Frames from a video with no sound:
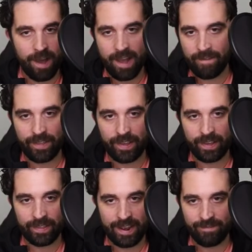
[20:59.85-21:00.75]

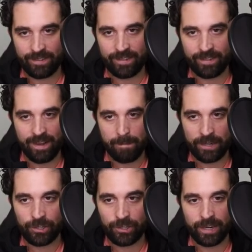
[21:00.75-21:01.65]
Everything that I've
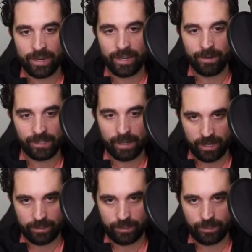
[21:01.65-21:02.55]
mentioned here is
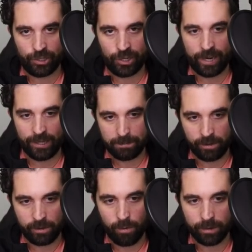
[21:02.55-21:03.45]
subject to change by
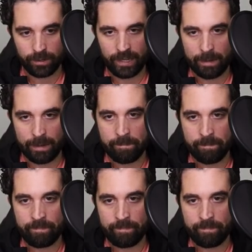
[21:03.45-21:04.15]
the core team.